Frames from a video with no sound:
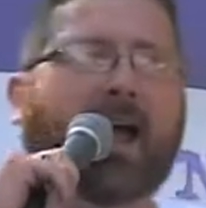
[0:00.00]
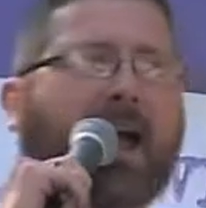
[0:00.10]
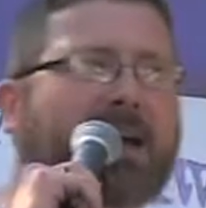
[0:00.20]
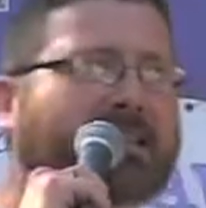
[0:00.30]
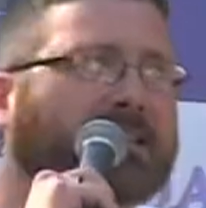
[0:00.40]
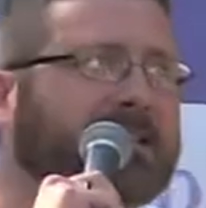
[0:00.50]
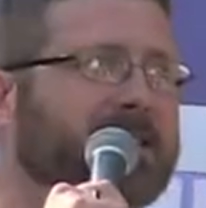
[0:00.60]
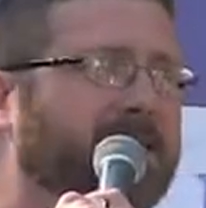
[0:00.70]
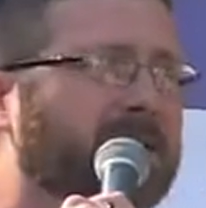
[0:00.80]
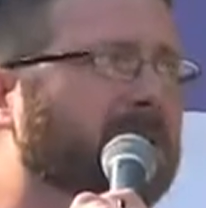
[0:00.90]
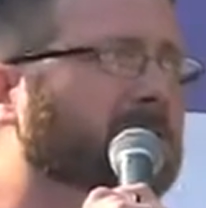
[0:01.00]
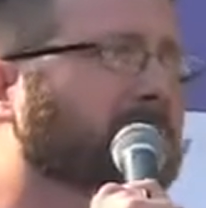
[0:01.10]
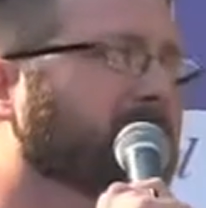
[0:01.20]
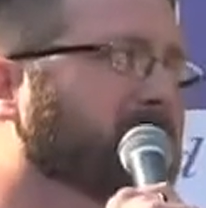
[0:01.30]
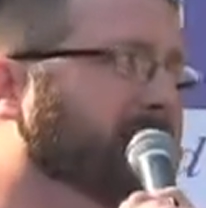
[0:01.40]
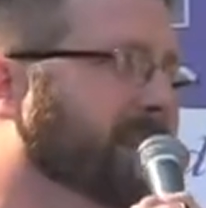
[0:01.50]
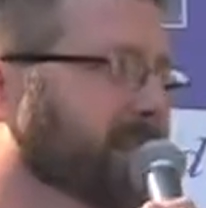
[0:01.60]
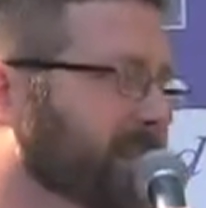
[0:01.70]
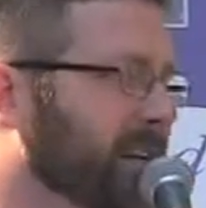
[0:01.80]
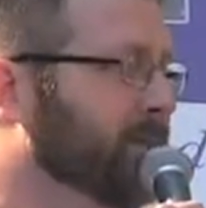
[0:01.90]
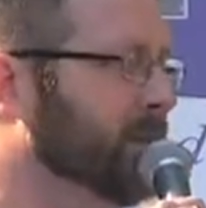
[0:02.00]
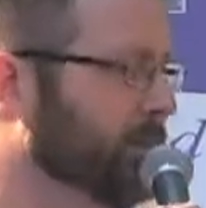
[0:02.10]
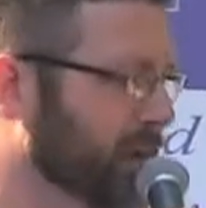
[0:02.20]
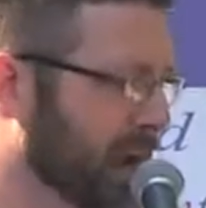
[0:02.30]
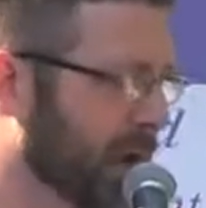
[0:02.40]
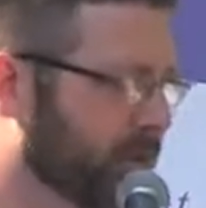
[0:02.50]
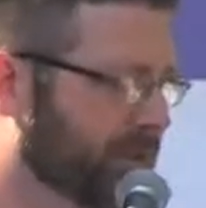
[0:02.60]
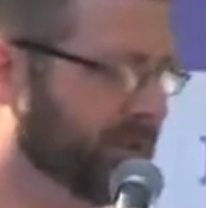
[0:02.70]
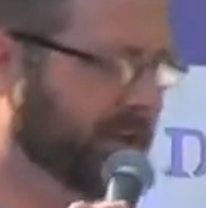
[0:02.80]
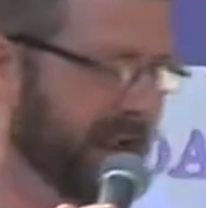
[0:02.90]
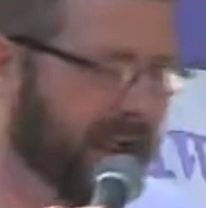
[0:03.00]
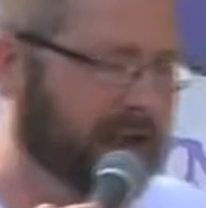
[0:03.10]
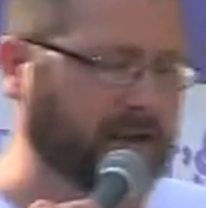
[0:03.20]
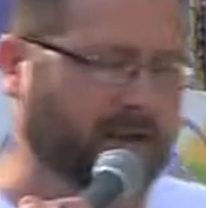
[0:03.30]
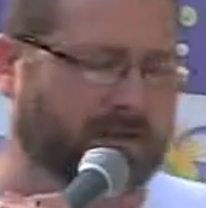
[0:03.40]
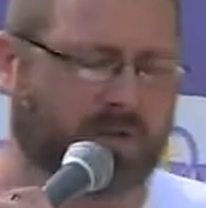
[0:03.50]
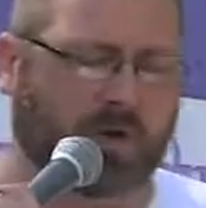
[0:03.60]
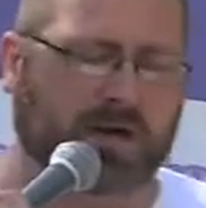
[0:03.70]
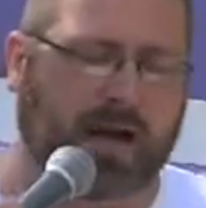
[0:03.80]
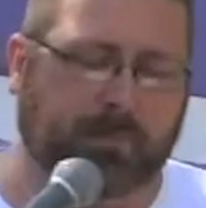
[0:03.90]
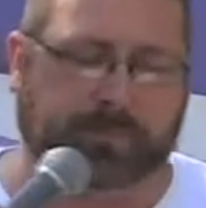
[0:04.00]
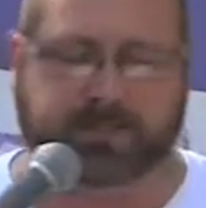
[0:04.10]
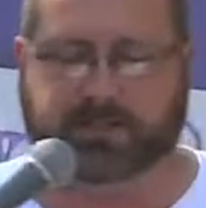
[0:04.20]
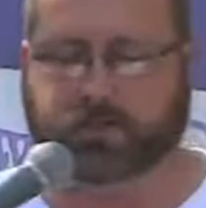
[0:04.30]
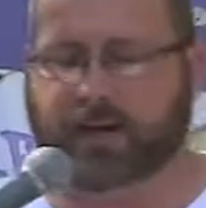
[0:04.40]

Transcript: I still didn't seem to be able to accomplish